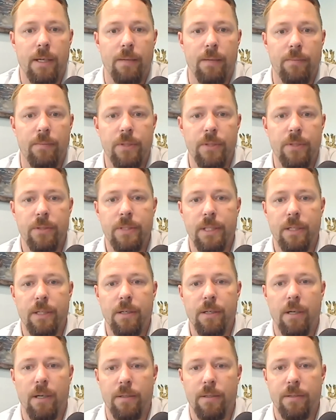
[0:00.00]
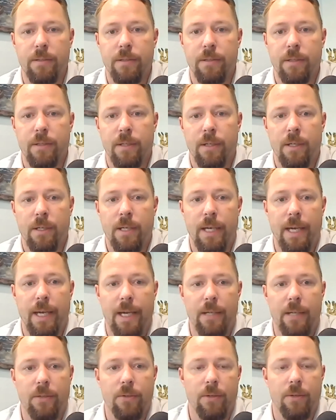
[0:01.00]
using cars
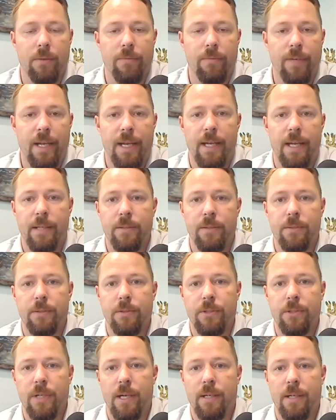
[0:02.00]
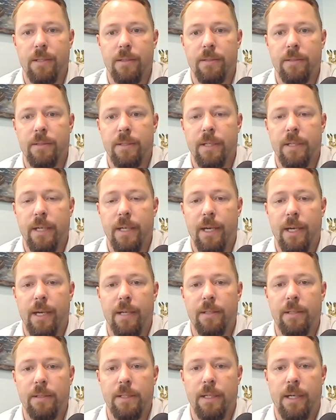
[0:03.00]
and or vans or trucks.
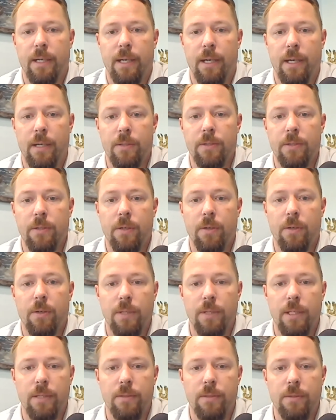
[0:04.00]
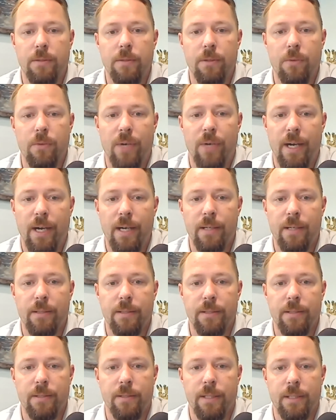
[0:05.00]
And so this new
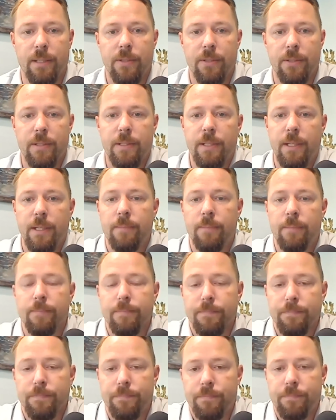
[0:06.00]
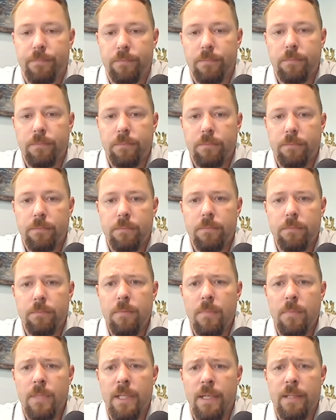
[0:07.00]
wireless electricity
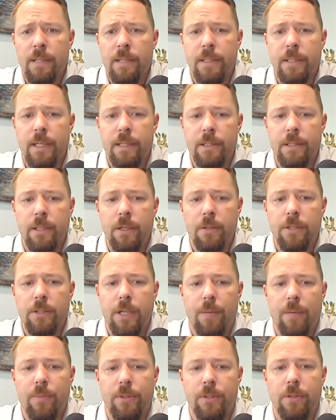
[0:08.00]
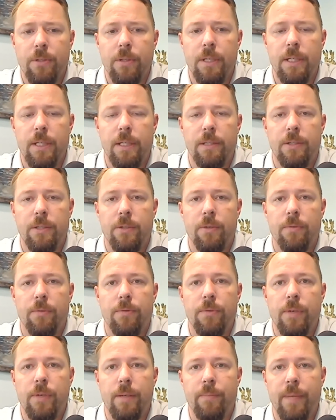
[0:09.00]
is a huge opportunity to
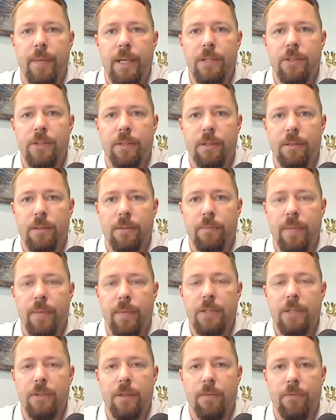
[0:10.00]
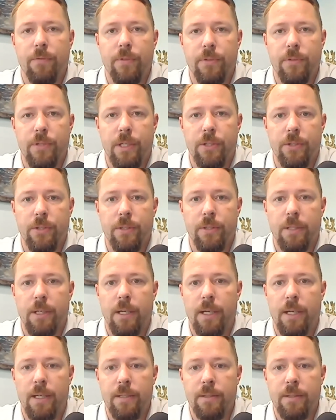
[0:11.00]
avoid major infrastructure
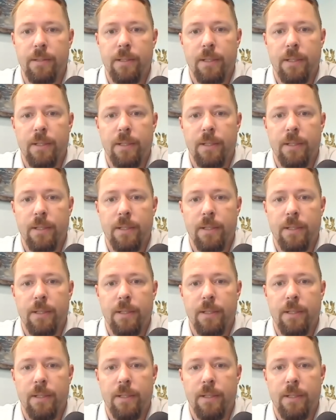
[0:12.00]
costs.